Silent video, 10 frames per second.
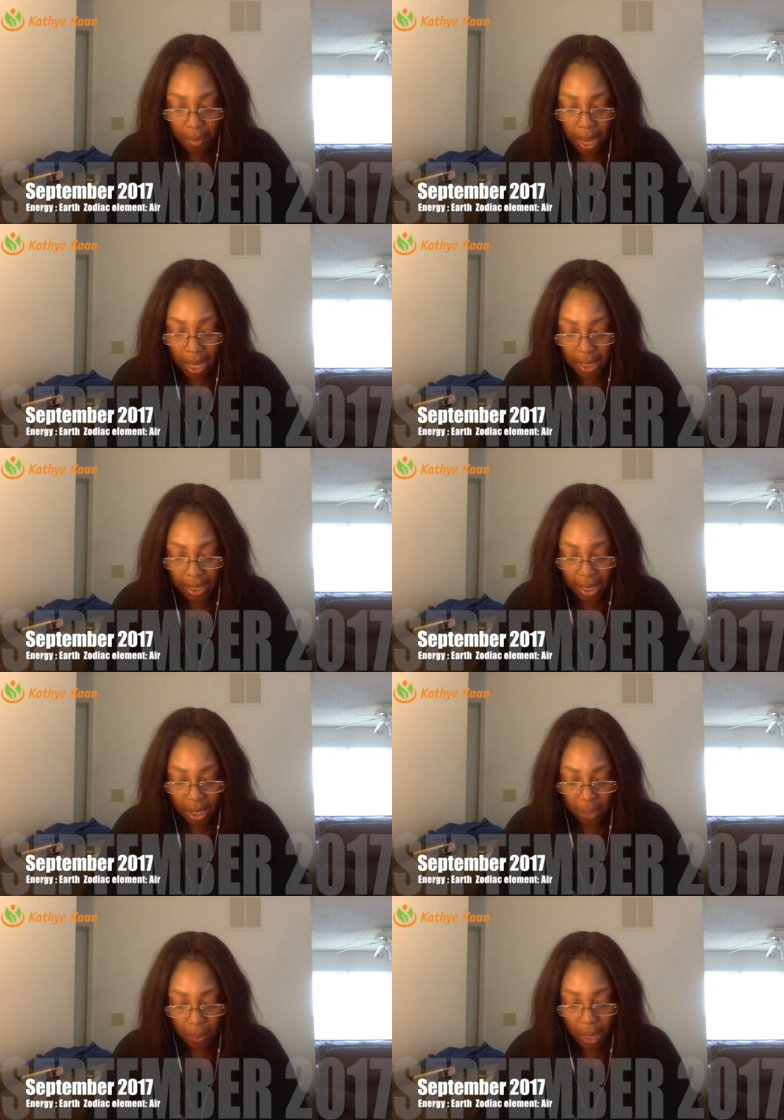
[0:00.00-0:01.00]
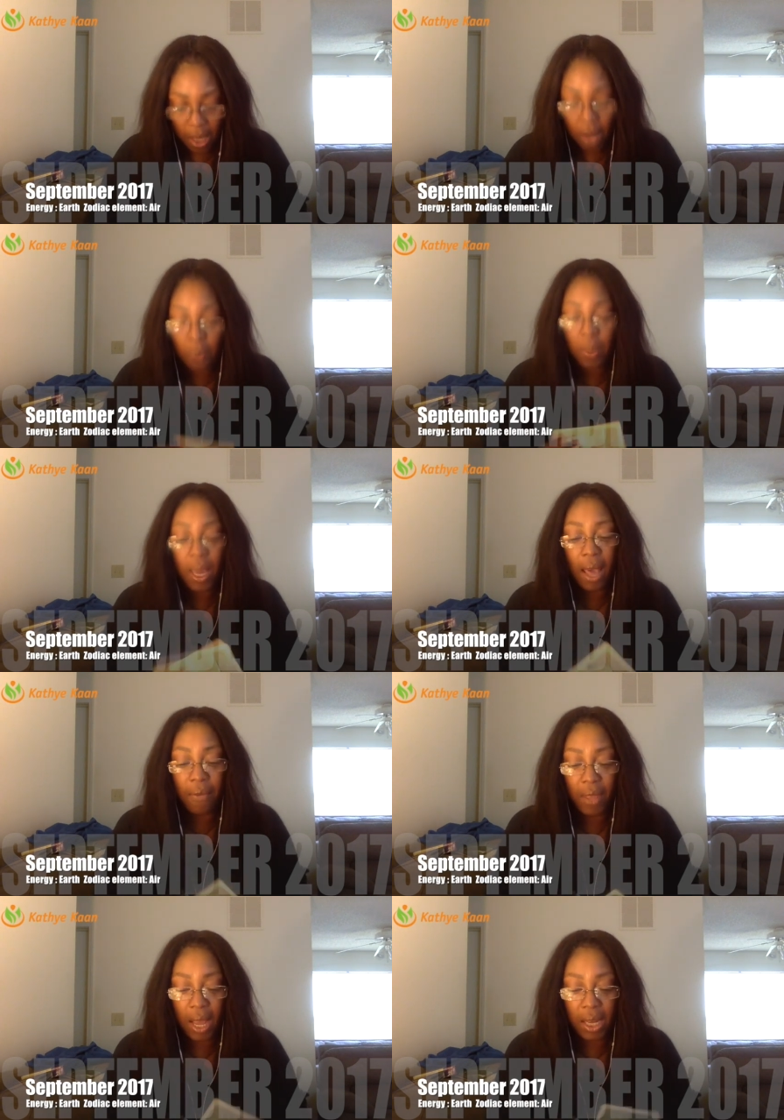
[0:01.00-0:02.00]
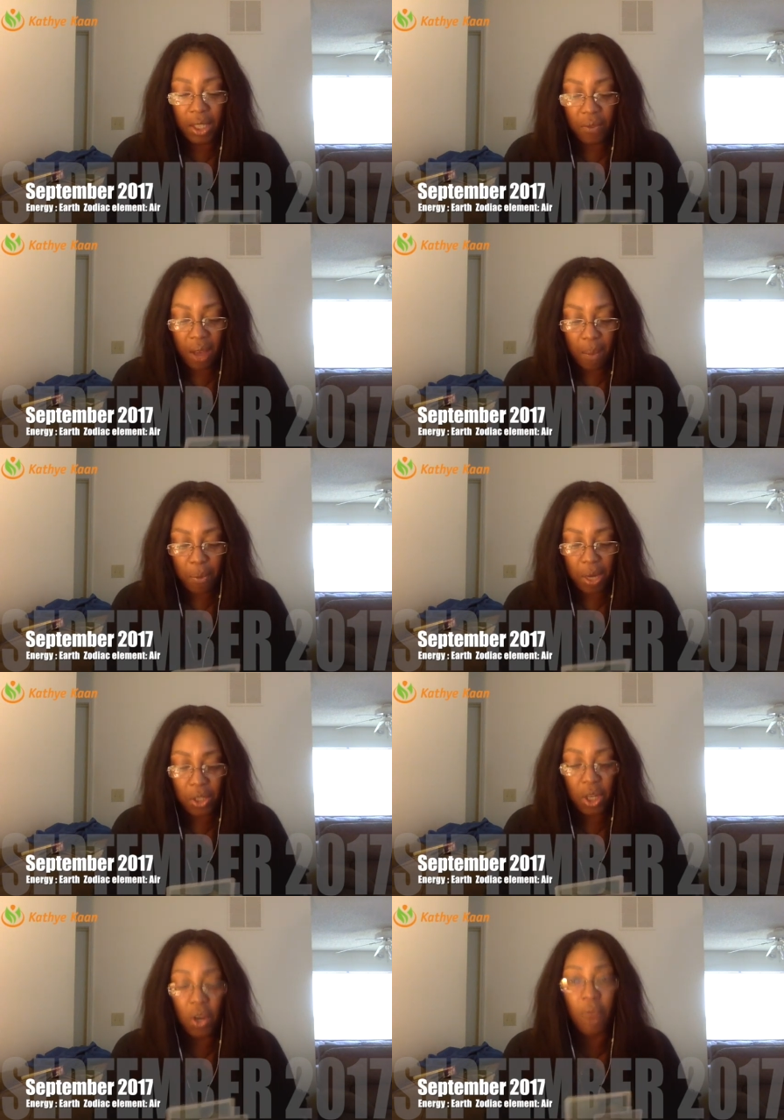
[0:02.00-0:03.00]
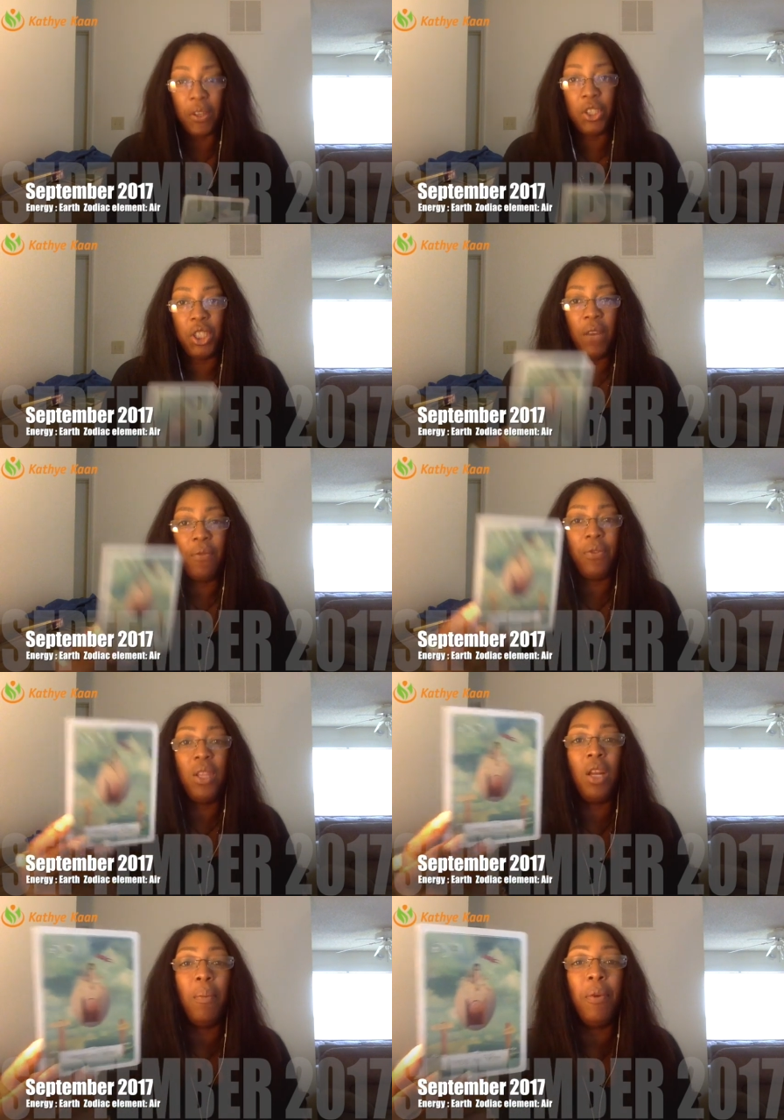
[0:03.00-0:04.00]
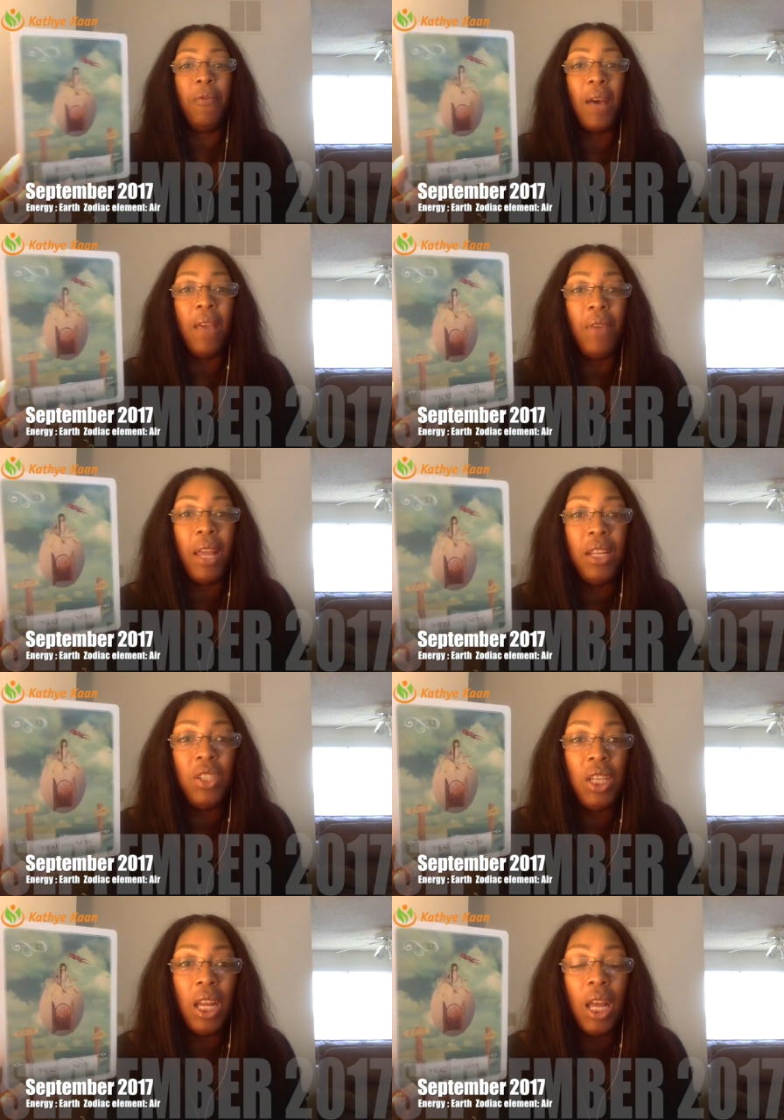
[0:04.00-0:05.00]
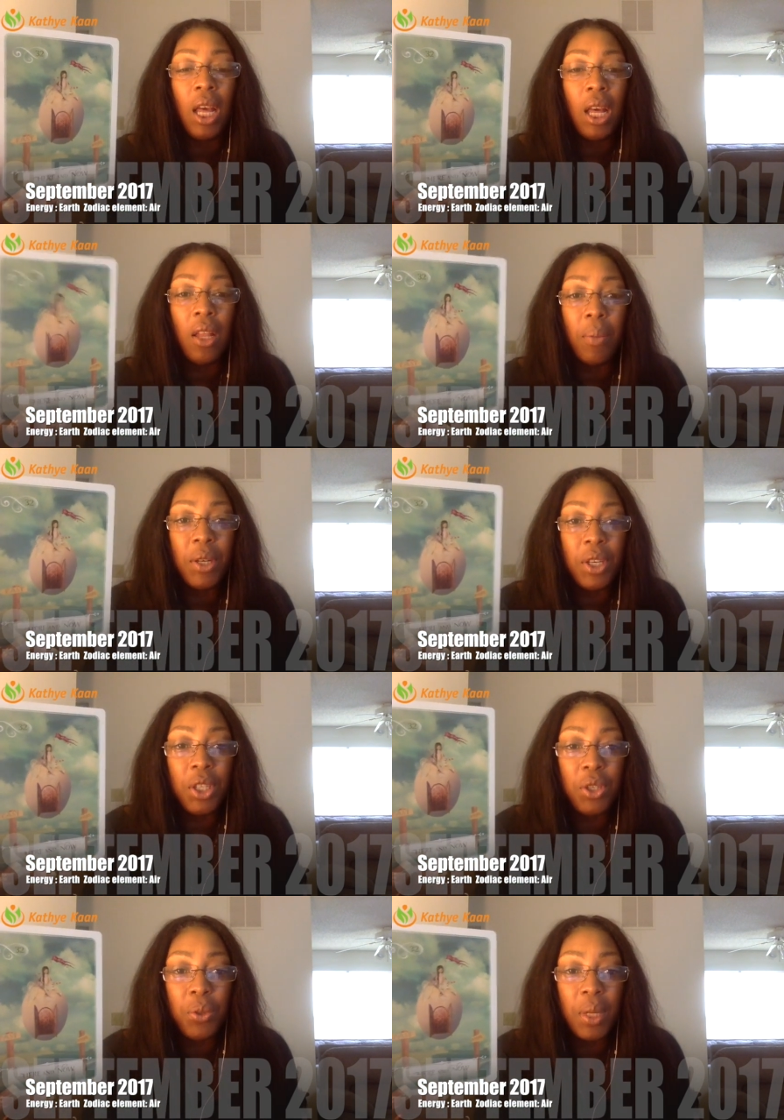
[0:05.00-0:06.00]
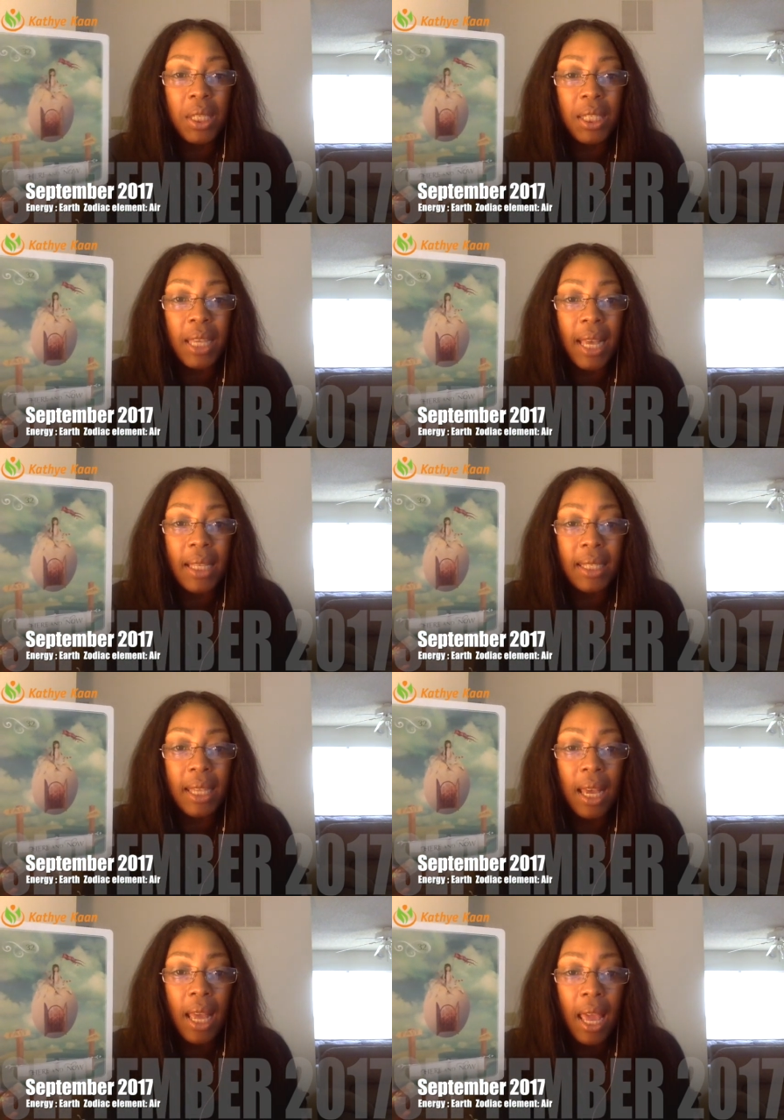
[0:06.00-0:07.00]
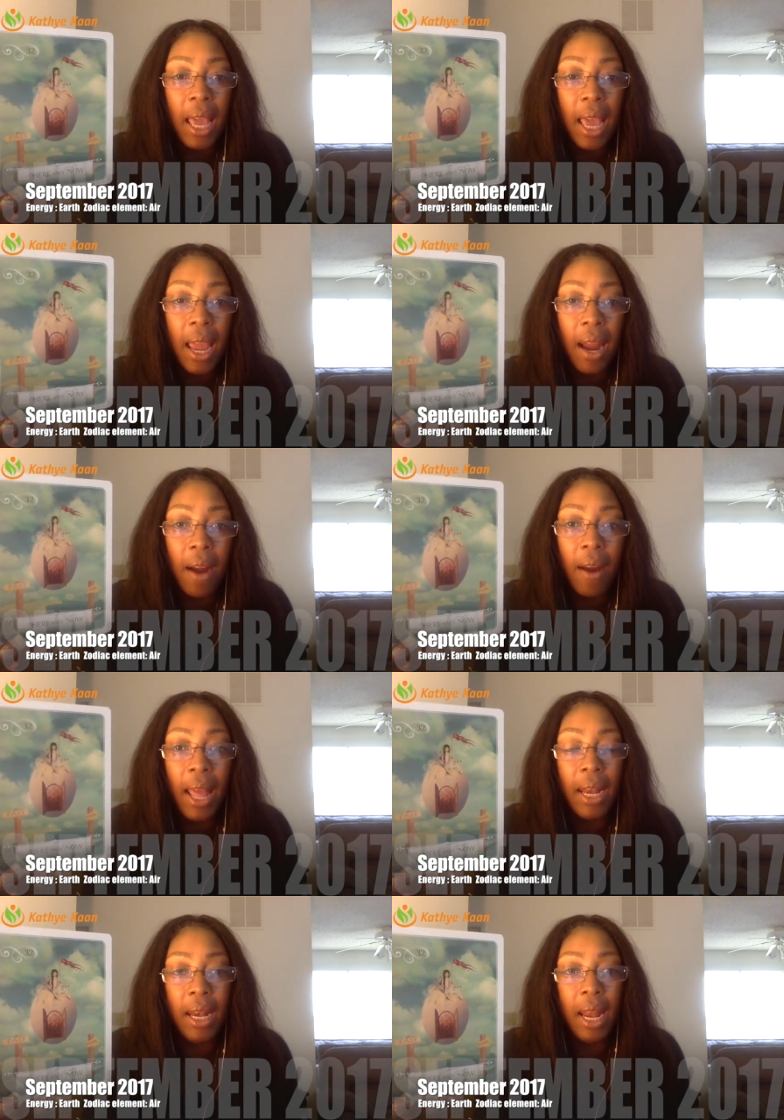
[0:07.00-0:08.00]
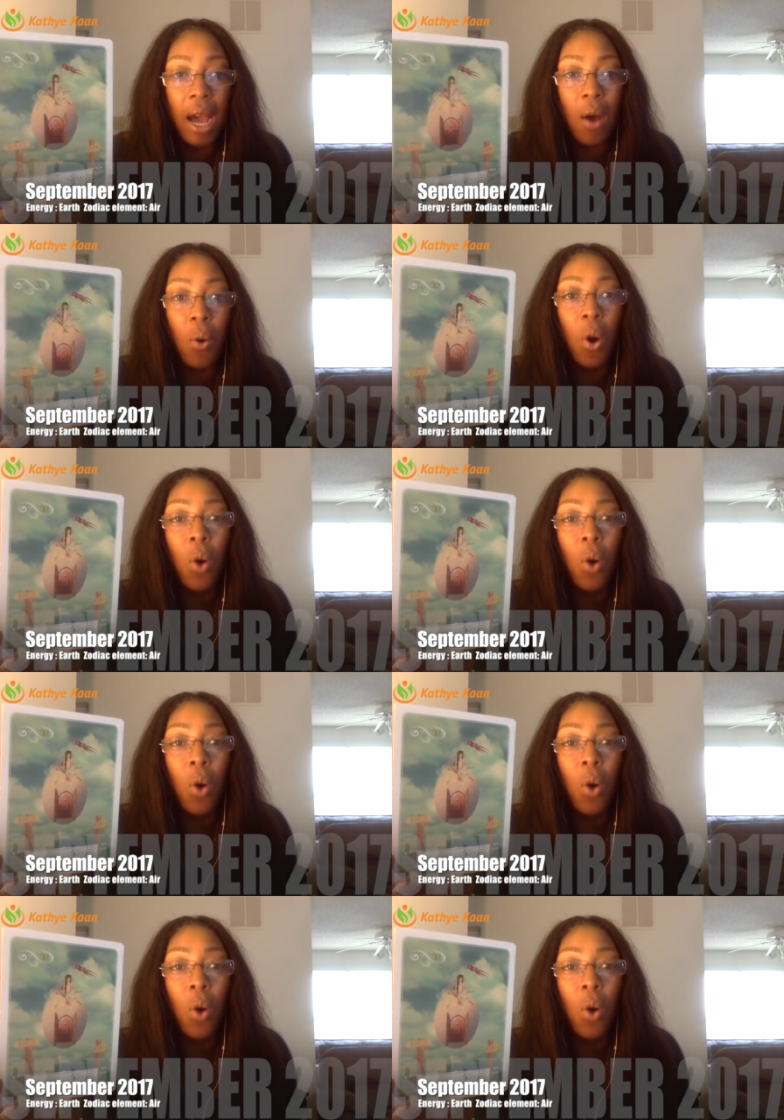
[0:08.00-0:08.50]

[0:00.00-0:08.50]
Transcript: In the second week, we have the energy vibration of a shift, the number 5 energy. Number 32, it says here and now.